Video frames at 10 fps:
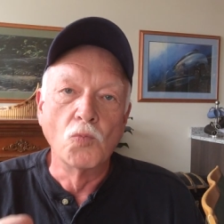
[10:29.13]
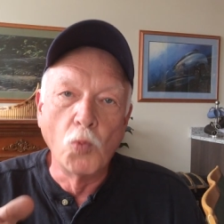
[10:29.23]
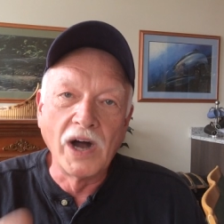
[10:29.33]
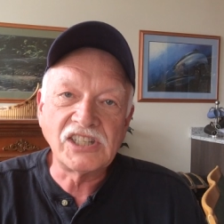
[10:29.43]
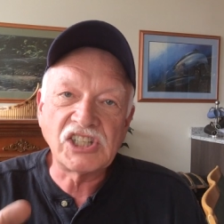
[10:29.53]

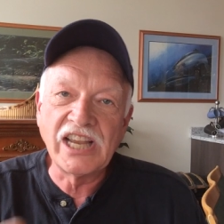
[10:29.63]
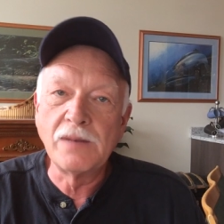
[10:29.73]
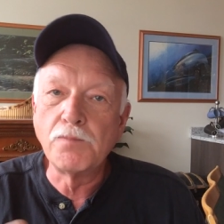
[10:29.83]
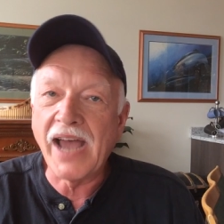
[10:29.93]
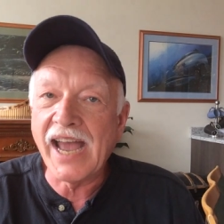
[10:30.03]
What's
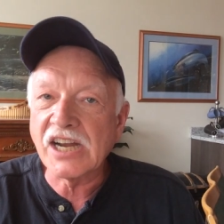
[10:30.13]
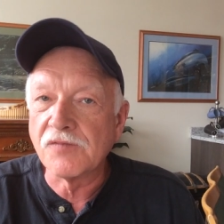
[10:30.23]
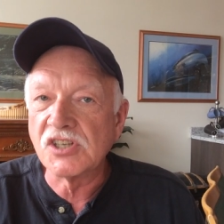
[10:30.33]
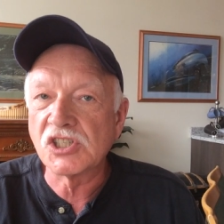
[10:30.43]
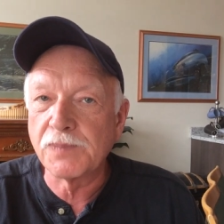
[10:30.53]
in back
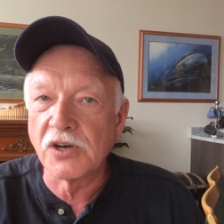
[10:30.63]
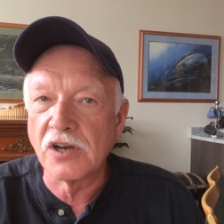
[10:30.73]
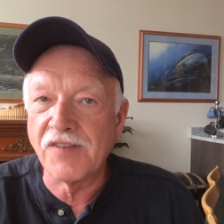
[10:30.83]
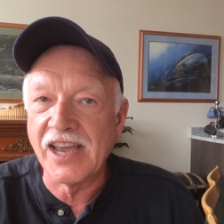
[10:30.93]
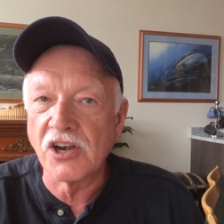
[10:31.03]
of the
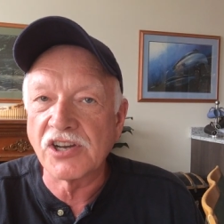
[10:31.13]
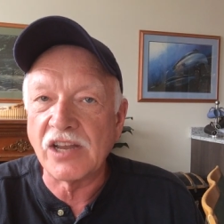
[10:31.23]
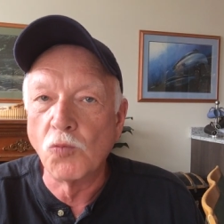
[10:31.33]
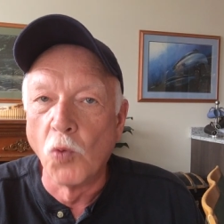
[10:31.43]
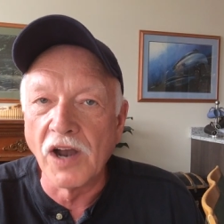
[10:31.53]
spirit of
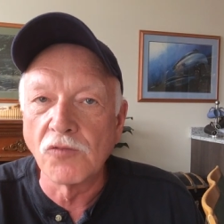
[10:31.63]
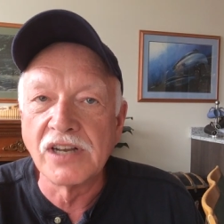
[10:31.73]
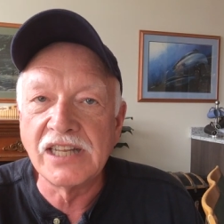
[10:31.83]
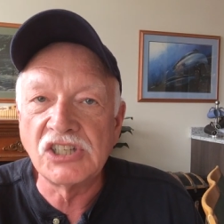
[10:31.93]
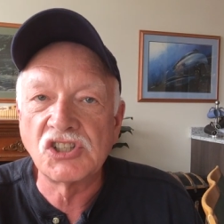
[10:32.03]
anarchy? What
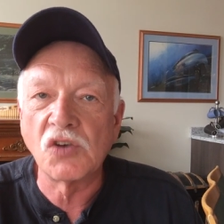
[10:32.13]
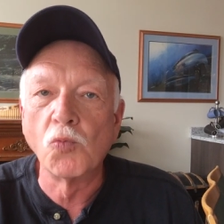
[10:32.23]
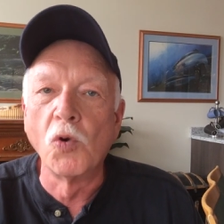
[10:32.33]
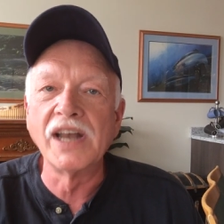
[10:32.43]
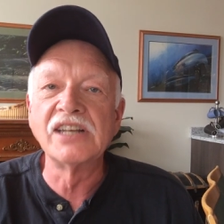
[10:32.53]
released it?
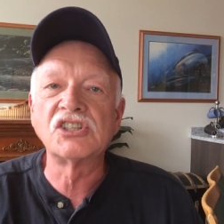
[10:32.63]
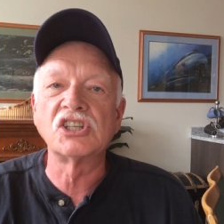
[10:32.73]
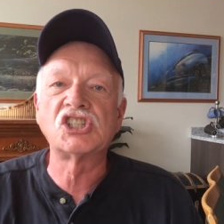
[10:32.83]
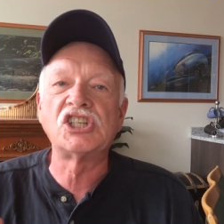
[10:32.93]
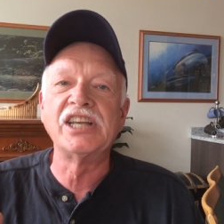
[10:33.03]
What is
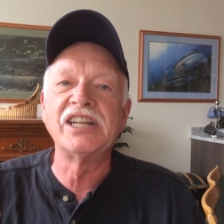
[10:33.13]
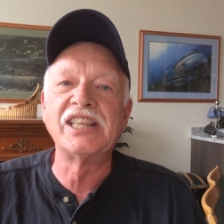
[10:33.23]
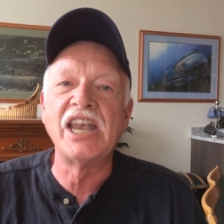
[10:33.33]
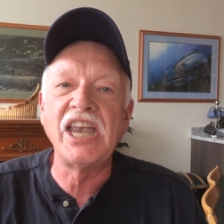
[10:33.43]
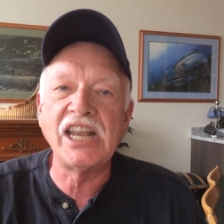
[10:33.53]
the sin
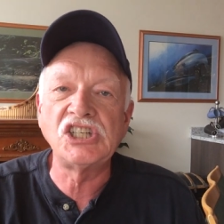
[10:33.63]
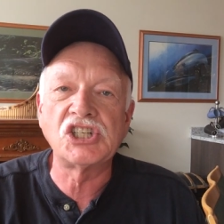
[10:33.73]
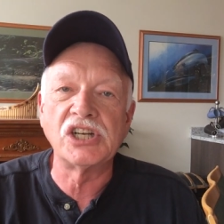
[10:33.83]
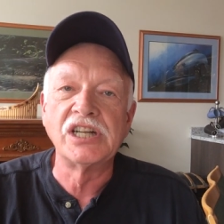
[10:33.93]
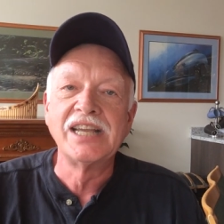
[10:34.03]
in the
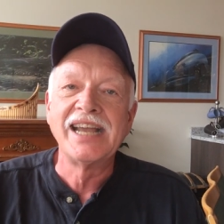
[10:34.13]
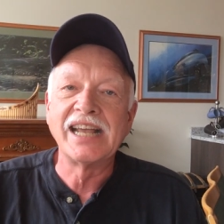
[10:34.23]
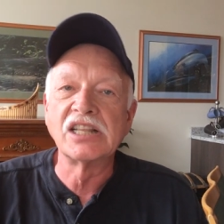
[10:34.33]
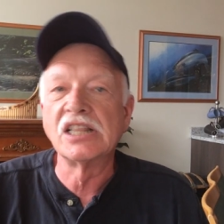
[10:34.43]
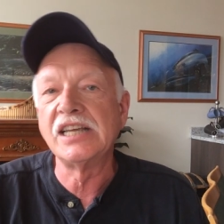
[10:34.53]
nation
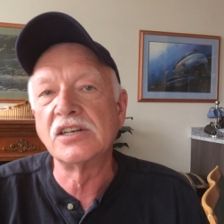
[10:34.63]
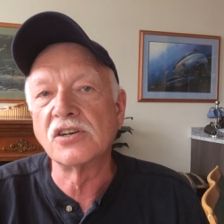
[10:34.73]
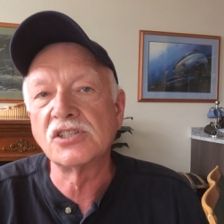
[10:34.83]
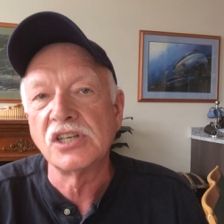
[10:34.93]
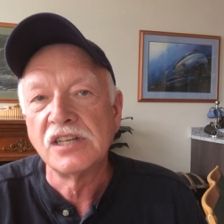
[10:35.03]
and the
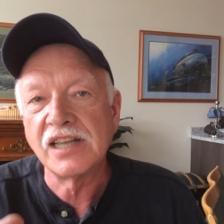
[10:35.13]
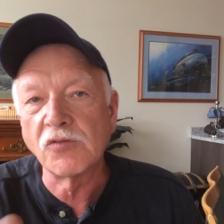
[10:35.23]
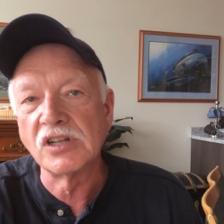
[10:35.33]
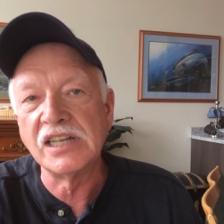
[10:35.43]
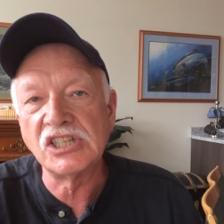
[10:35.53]
leaders
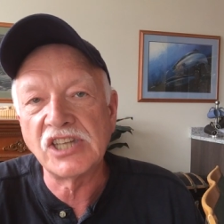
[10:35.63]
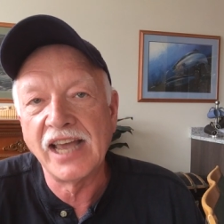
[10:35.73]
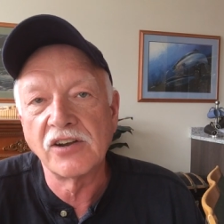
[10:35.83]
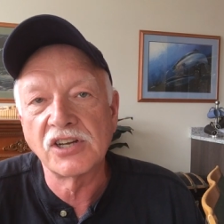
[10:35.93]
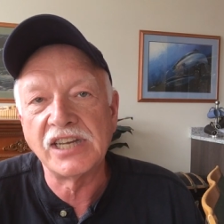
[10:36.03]
that released
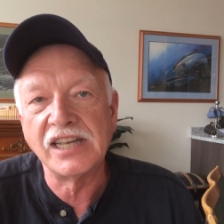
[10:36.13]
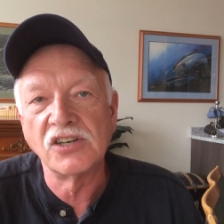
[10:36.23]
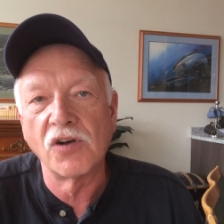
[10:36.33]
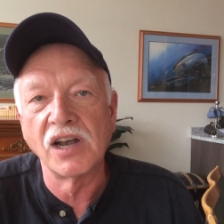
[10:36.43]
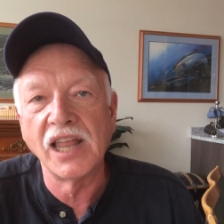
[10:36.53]
anarchy
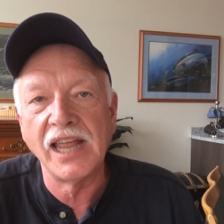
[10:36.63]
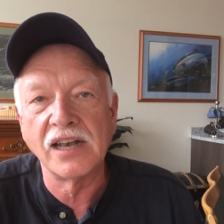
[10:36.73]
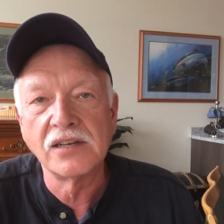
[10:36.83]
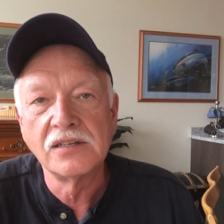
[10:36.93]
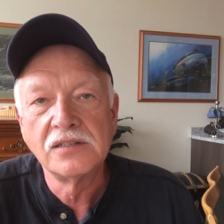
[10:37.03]
into our
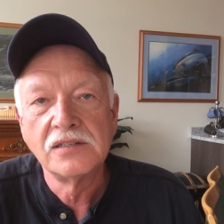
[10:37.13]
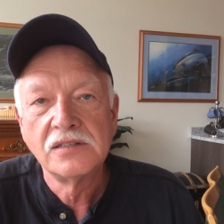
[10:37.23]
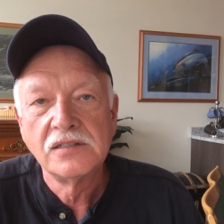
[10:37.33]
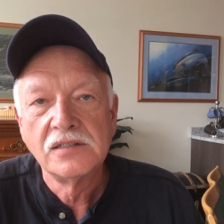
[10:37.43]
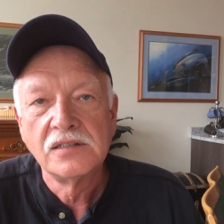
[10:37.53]
land?
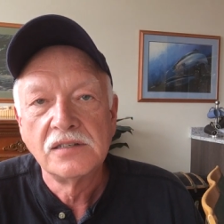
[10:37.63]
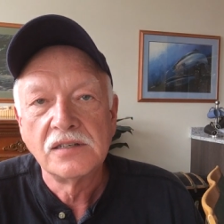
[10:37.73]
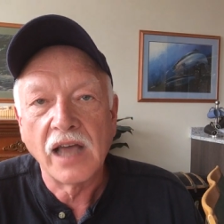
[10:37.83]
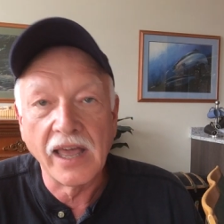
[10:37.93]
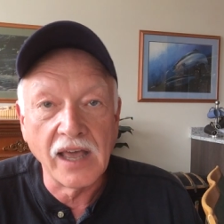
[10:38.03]

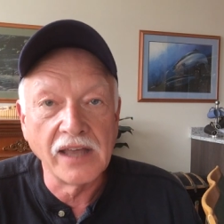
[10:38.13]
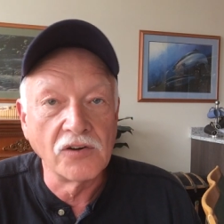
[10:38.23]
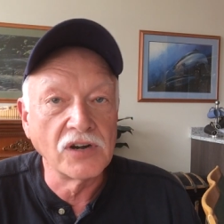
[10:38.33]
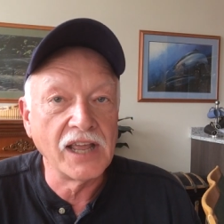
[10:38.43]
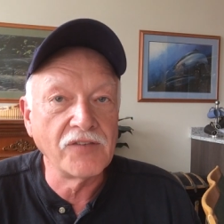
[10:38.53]

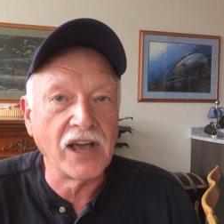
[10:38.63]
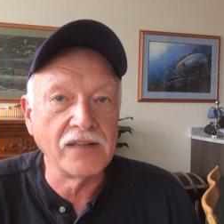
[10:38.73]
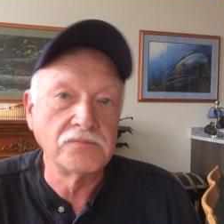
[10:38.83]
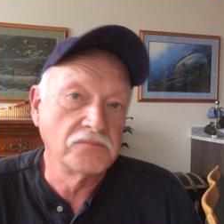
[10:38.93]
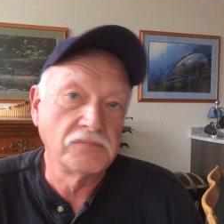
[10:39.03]

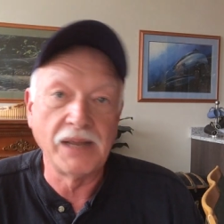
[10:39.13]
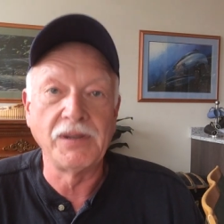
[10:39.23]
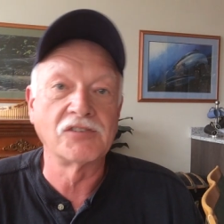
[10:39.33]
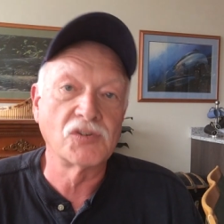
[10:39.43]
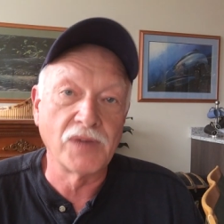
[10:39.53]
I
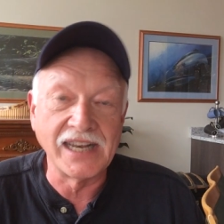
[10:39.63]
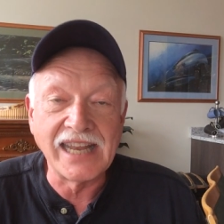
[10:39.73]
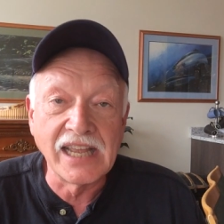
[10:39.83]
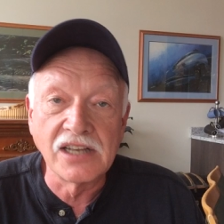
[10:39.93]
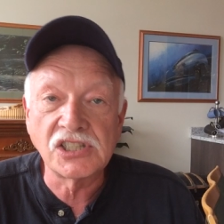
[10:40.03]
maybe have some
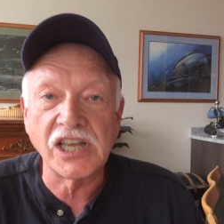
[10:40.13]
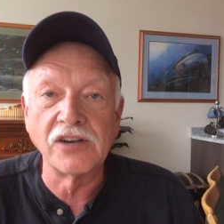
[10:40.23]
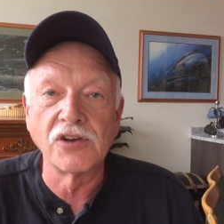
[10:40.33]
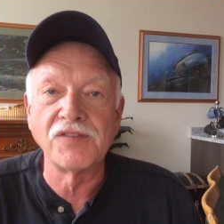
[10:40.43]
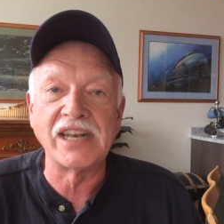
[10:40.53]
ideas.
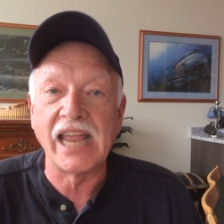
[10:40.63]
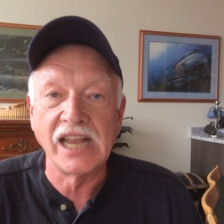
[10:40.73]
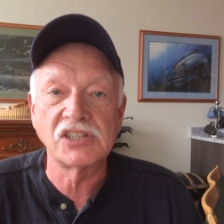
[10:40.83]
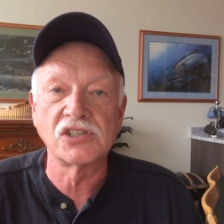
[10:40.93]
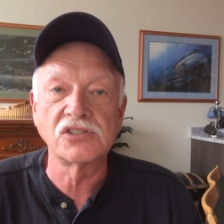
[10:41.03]
I don't have any
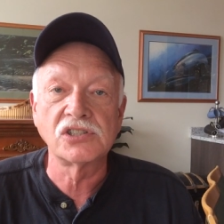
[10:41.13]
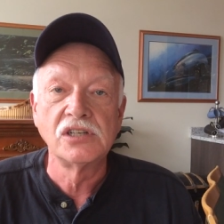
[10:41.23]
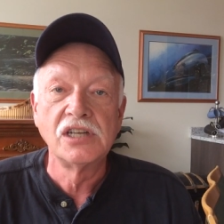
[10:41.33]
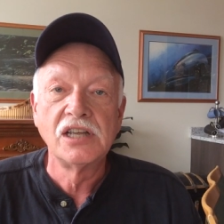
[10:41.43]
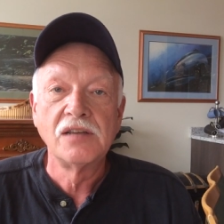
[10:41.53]
answers,
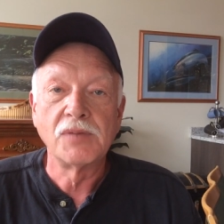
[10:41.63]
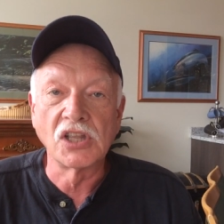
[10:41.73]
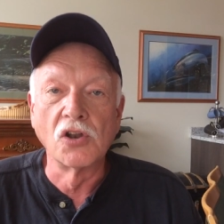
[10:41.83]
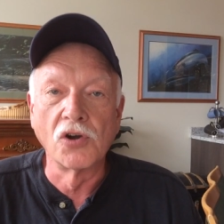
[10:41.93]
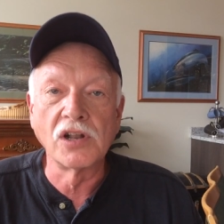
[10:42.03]

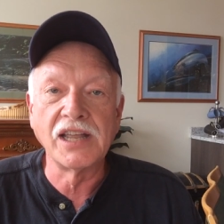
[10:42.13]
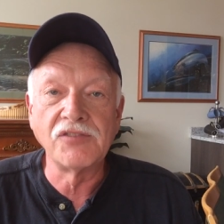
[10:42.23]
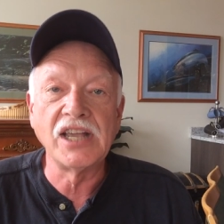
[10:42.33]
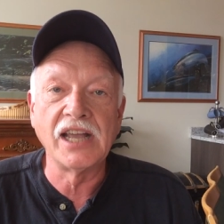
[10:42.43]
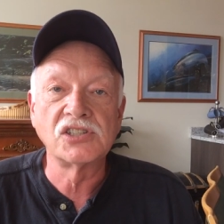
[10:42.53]
but the Lord will
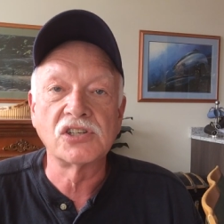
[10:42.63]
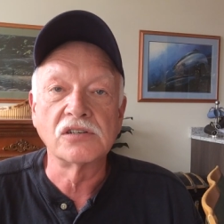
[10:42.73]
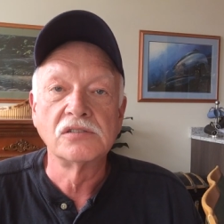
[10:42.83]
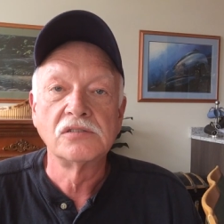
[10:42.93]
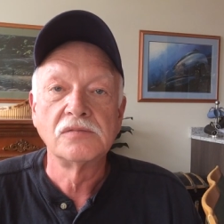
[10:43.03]
give the answer.